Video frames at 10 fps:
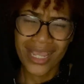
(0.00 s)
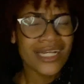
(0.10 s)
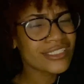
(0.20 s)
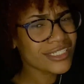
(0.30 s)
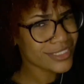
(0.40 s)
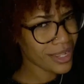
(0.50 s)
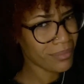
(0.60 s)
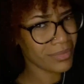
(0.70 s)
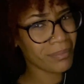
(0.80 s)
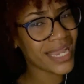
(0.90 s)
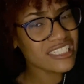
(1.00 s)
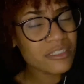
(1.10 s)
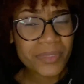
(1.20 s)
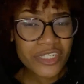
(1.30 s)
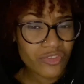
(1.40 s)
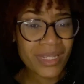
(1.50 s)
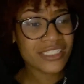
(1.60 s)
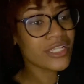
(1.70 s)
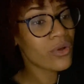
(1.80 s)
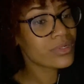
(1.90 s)
To some, my speech may
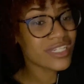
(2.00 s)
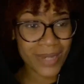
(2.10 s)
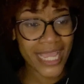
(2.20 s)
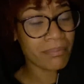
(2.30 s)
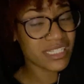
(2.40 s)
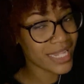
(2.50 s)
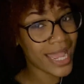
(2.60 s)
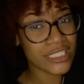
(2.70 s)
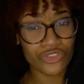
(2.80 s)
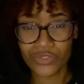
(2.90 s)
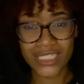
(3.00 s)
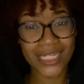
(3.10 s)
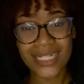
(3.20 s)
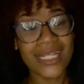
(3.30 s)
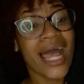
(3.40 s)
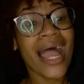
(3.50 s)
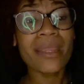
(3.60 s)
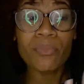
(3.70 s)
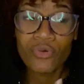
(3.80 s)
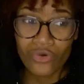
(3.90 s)
sound like Miss Andre, yet I
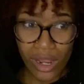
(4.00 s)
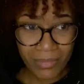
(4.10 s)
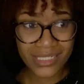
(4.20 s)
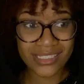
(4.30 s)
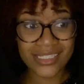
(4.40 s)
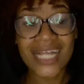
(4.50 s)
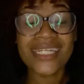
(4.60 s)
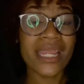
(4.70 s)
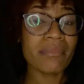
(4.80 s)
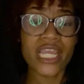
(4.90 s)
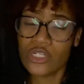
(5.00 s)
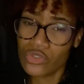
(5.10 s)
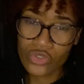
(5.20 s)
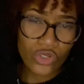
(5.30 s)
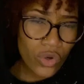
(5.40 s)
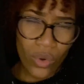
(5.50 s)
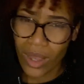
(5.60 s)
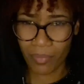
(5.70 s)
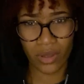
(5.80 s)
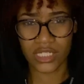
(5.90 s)
promise that I make no
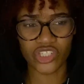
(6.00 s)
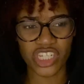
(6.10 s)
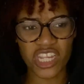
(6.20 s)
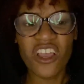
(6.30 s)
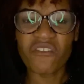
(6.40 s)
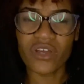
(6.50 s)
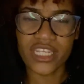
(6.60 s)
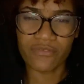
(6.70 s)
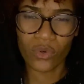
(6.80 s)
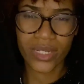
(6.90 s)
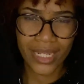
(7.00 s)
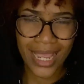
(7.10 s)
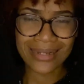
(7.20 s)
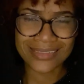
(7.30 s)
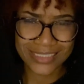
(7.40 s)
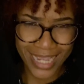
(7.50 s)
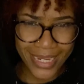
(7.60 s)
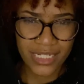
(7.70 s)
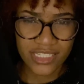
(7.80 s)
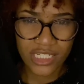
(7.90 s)
apology for evoking
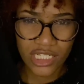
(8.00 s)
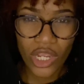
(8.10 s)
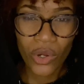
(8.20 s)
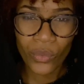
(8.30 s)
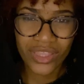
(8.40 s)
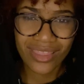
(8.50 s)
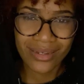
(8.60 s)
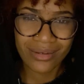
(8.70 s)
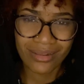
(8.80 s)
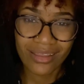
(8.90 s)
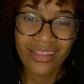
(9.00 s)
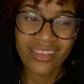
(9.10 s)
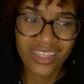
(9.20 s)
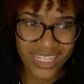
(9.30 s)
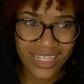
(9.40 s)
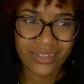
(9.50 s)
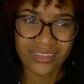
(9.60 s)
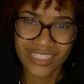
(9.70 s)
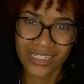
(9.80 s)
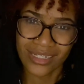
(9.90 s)
anxiety within the
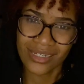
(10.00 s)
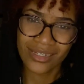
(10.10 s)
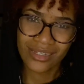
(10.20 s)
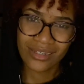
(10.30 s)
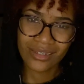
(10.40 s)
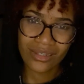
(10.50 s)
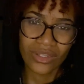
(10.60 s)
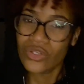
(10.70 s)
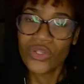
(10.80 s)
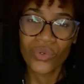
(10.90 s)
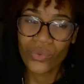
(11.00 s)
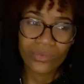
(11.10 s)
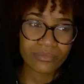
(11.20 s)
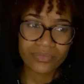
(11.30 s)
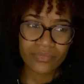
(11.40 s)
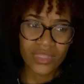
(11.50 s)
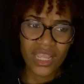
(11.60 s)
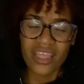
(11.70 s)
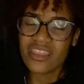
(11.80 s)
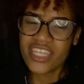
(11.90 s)
guilty. No,
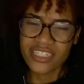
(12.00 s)
this